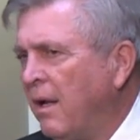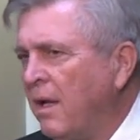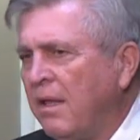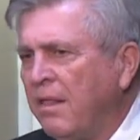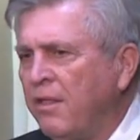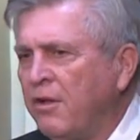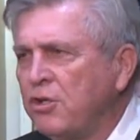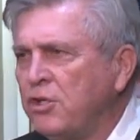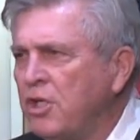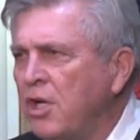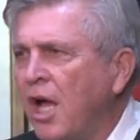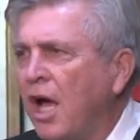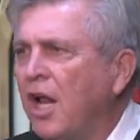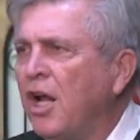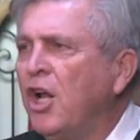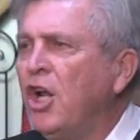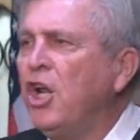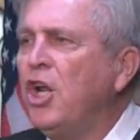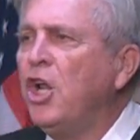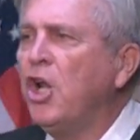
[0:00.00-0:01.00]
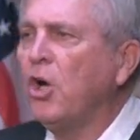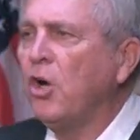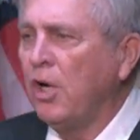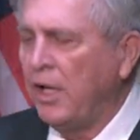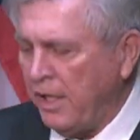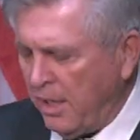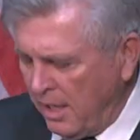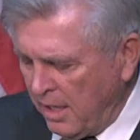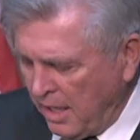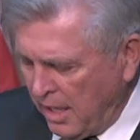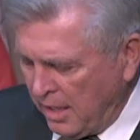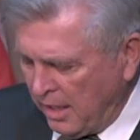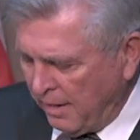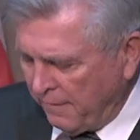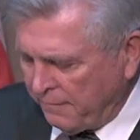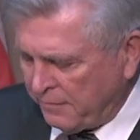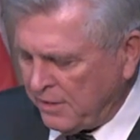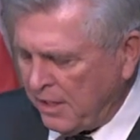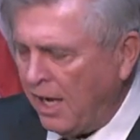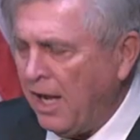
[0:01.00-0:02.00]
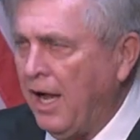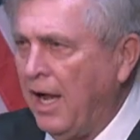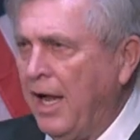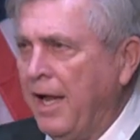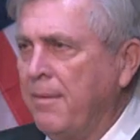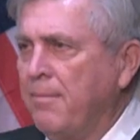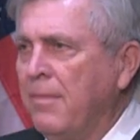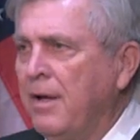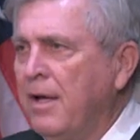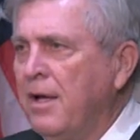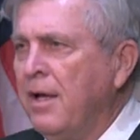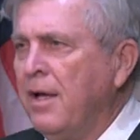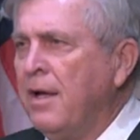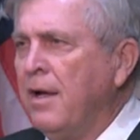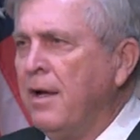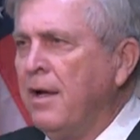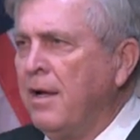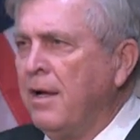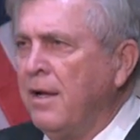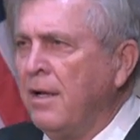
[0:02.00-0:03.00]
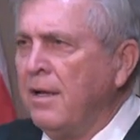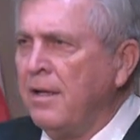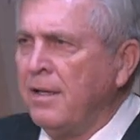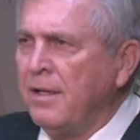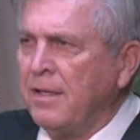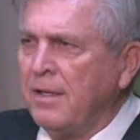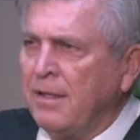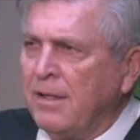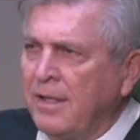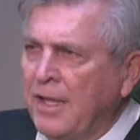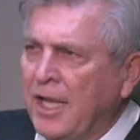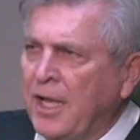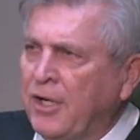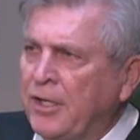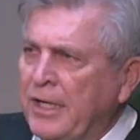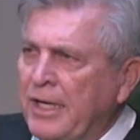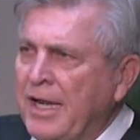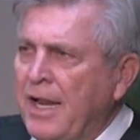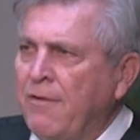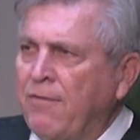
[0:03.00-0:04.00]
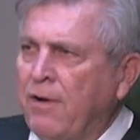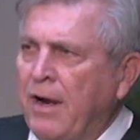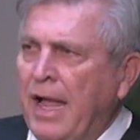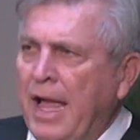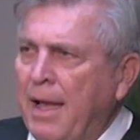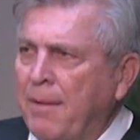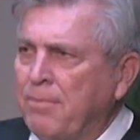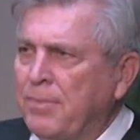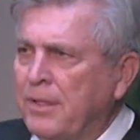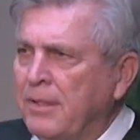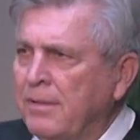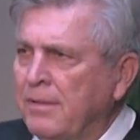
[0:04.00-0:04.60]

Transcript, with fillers: there's not nearly enough time. It could never happen.